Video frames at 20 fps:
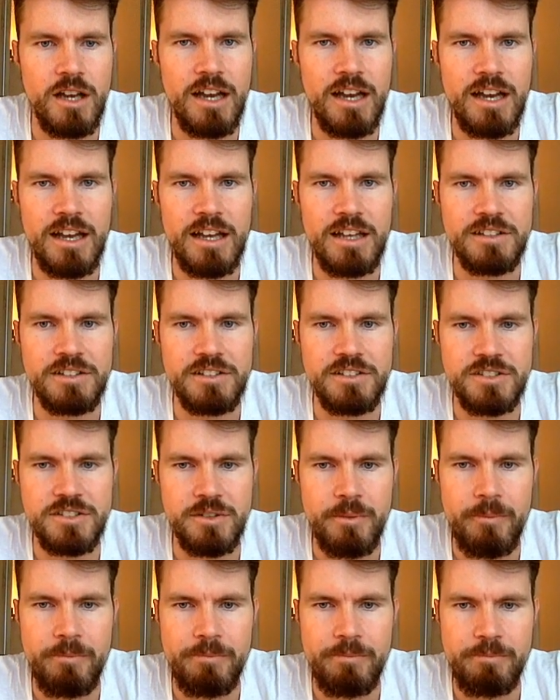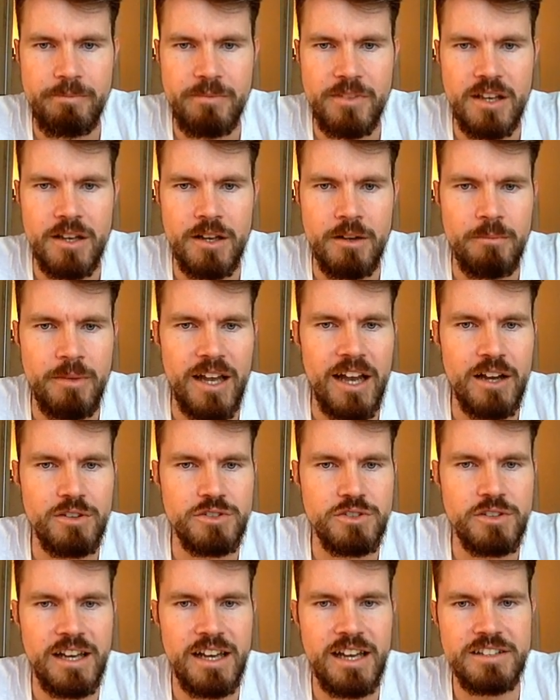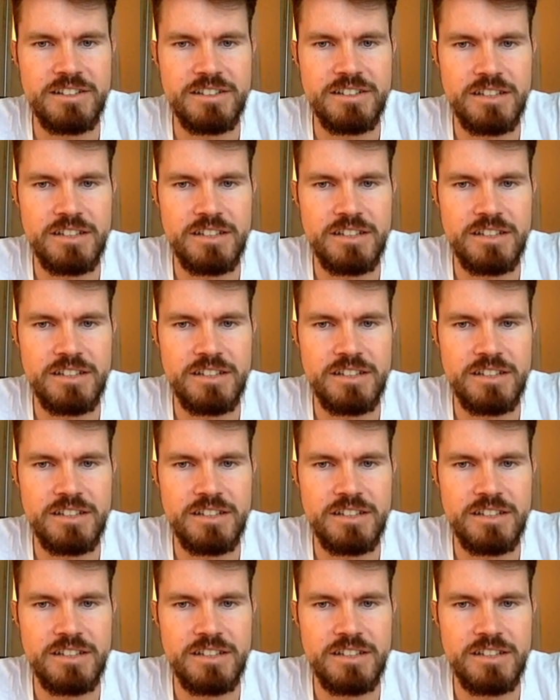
and Um, how to add